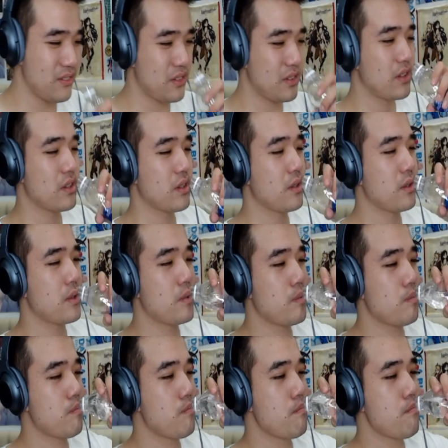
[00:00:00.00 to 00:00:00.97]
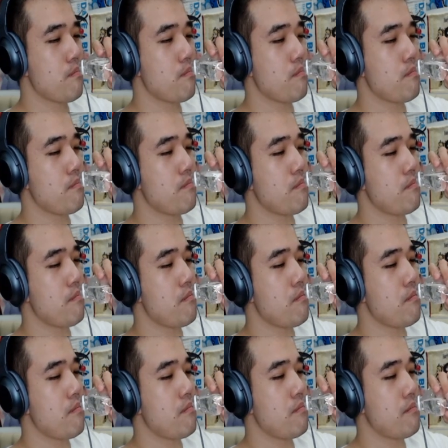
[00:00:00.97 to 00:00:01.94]

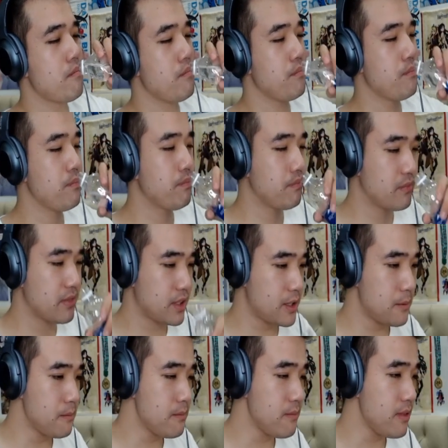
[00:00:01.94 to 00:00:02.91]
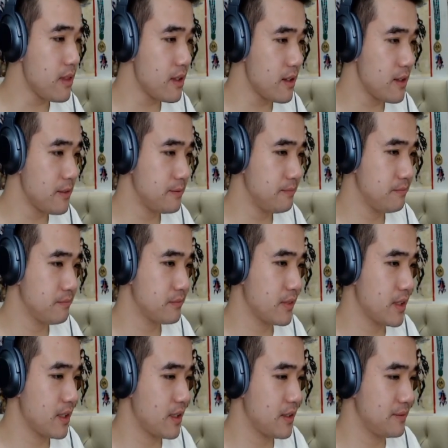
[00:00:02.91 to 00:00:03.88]

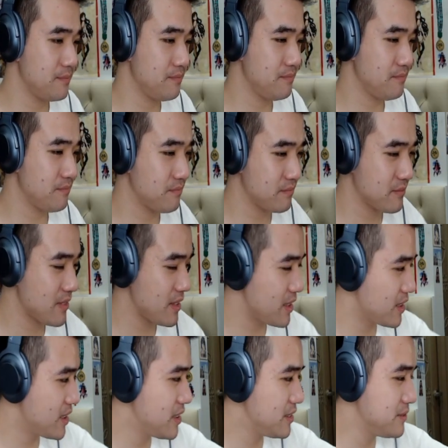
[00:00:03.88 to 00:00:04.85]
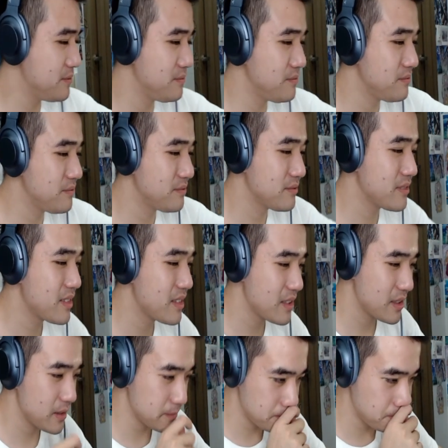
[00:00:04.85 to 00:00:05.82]
(no one is talking)